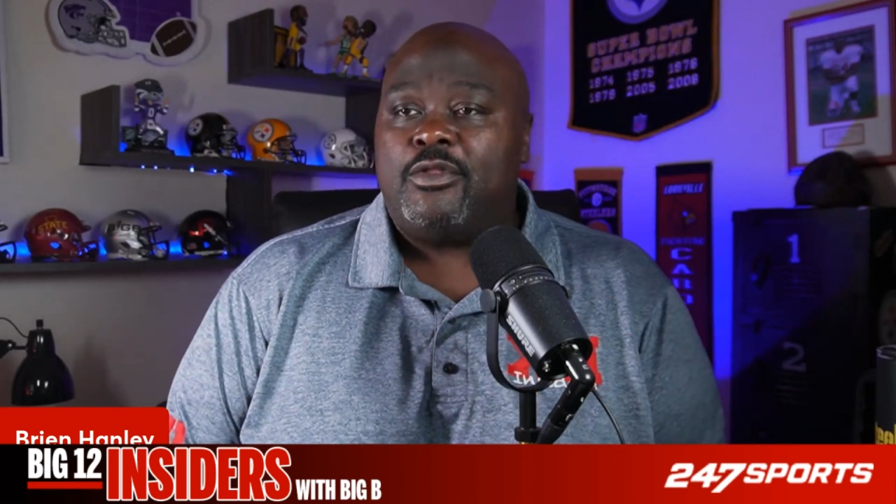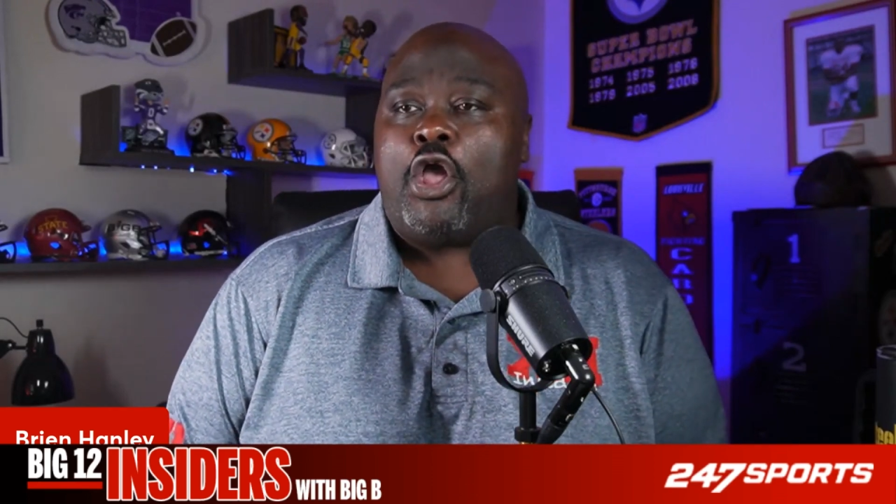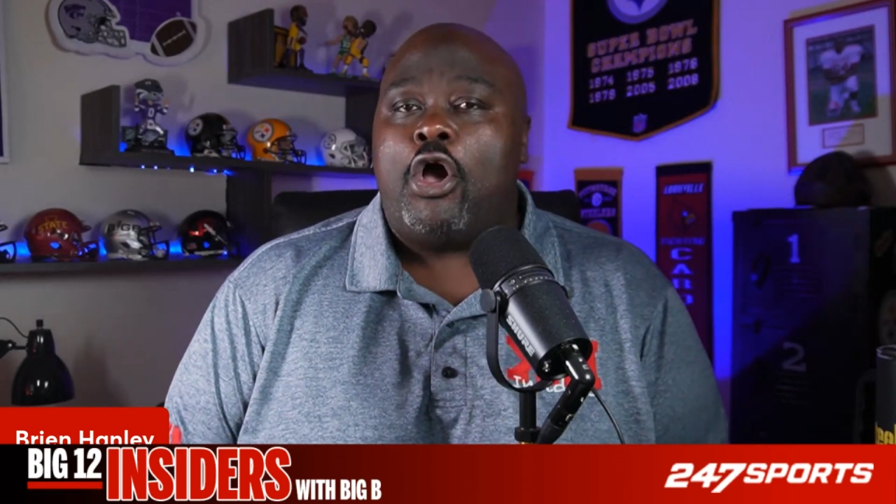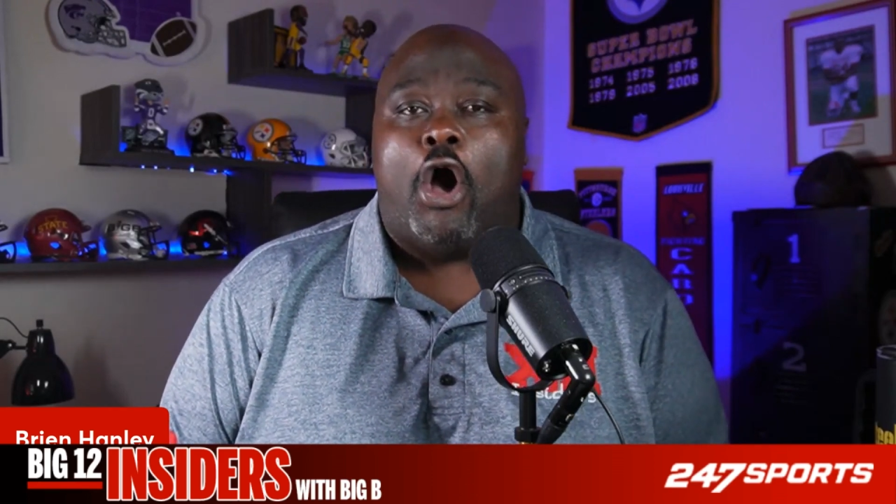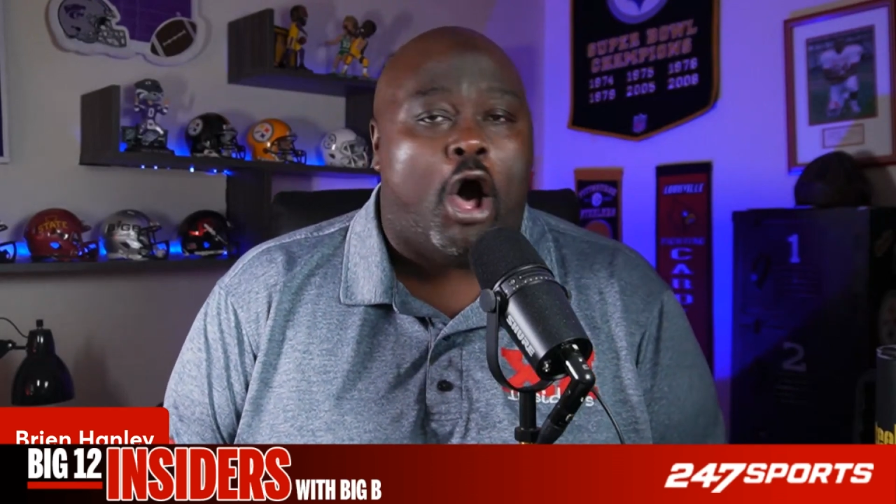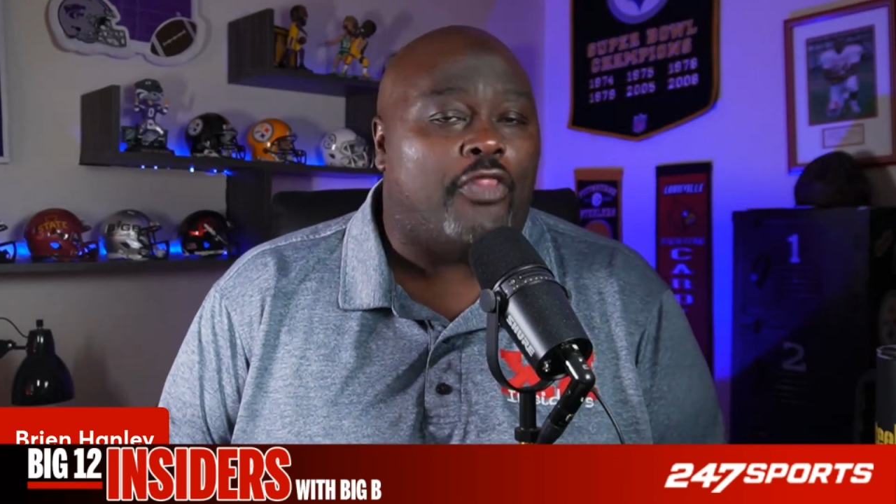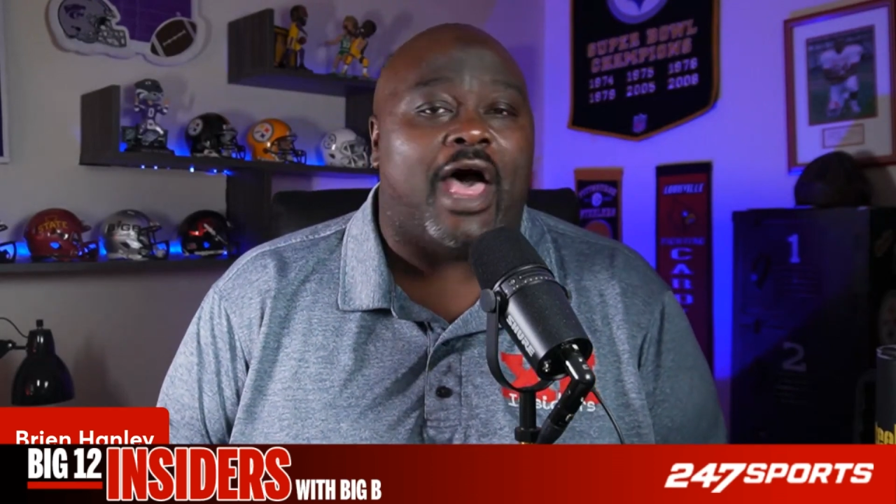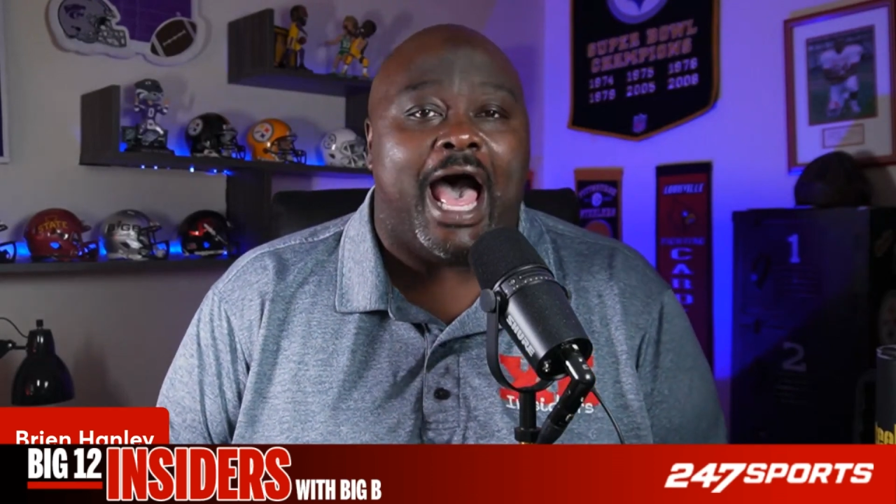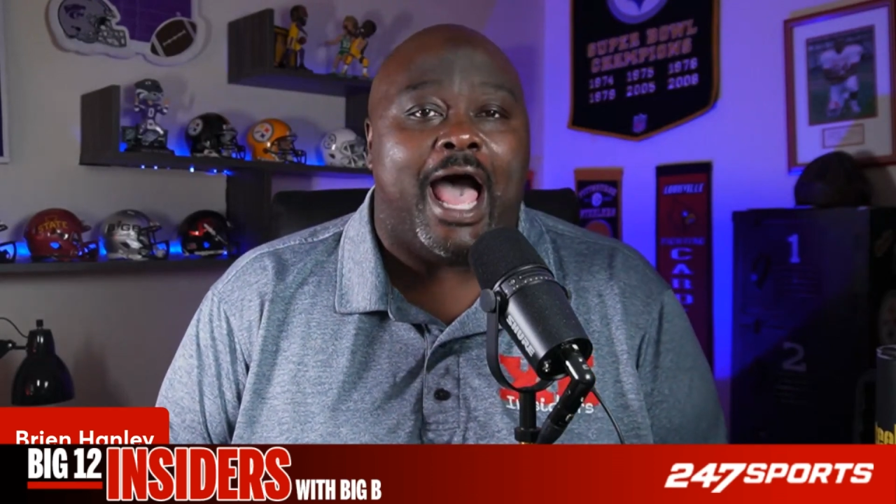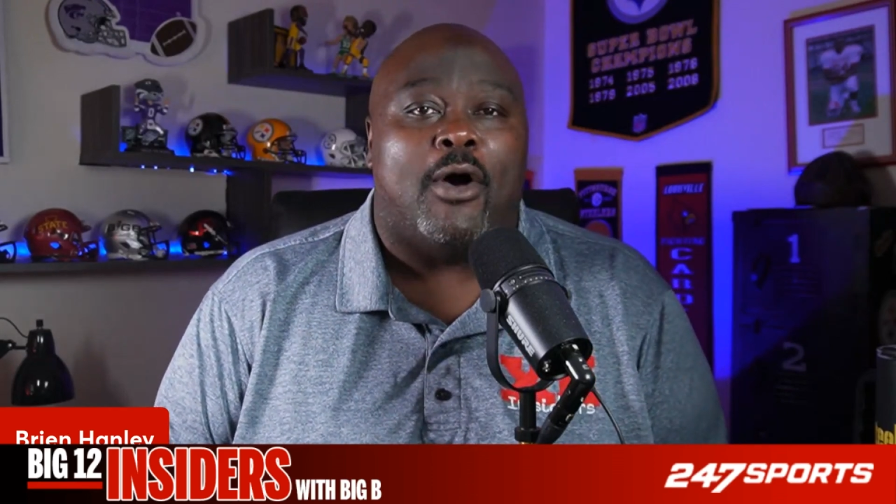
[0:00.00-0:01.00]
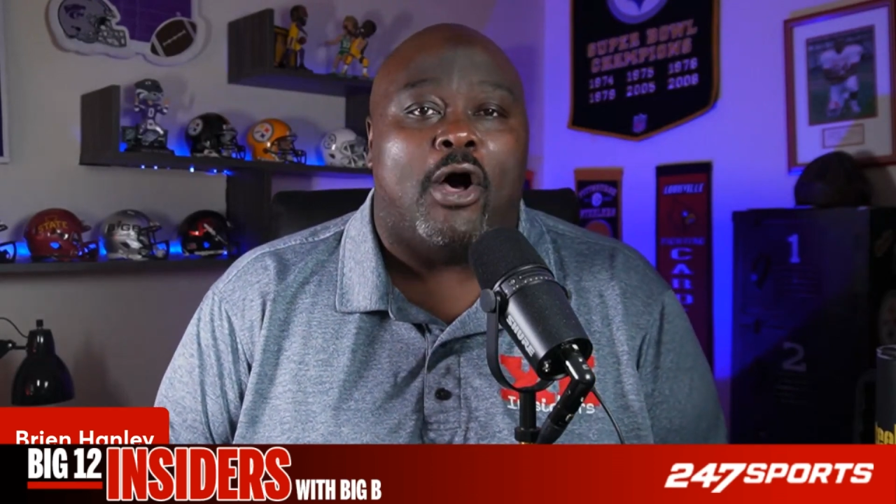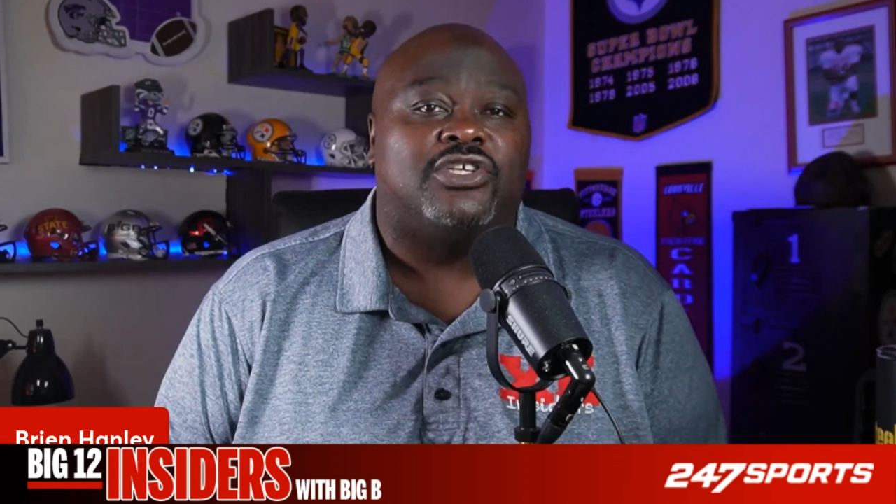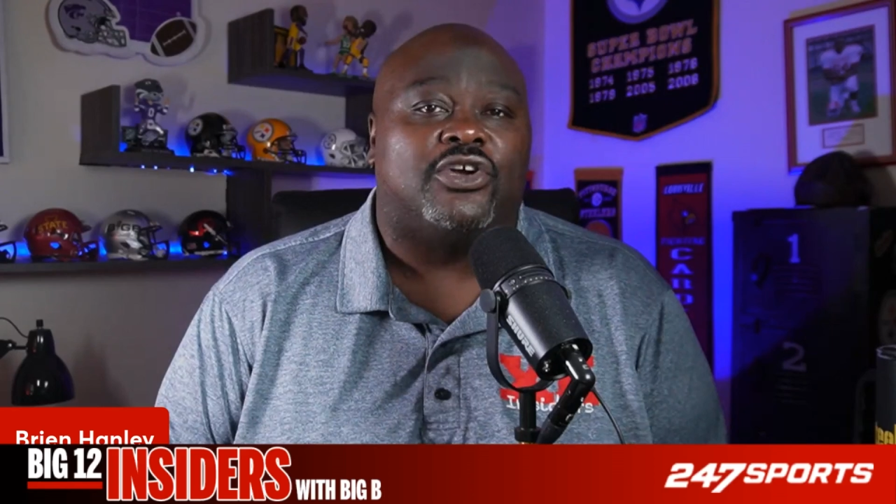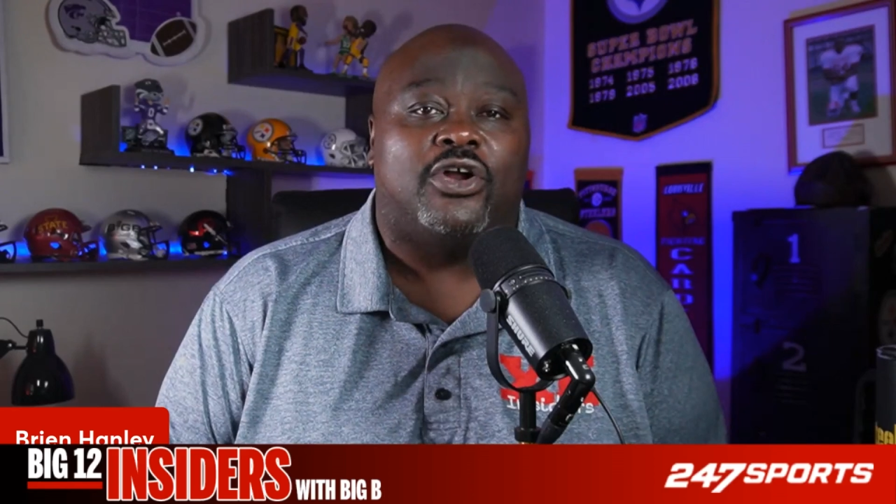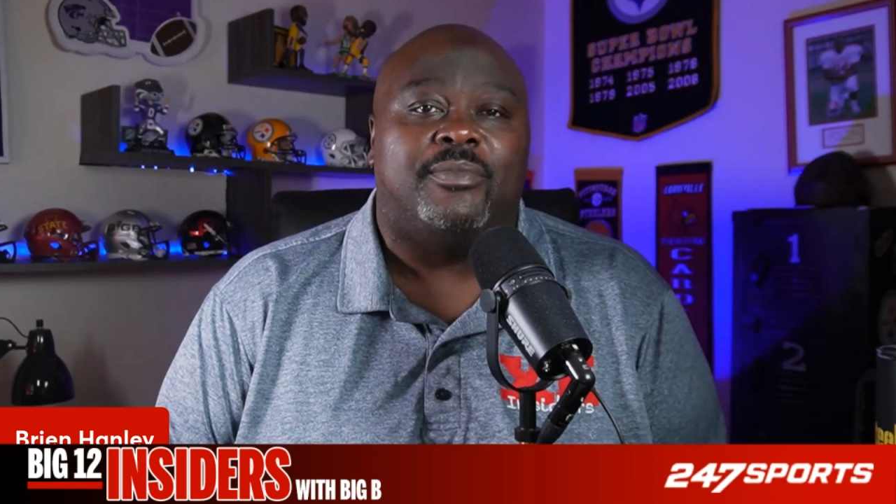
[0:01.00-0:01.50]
All the eyeballs are going to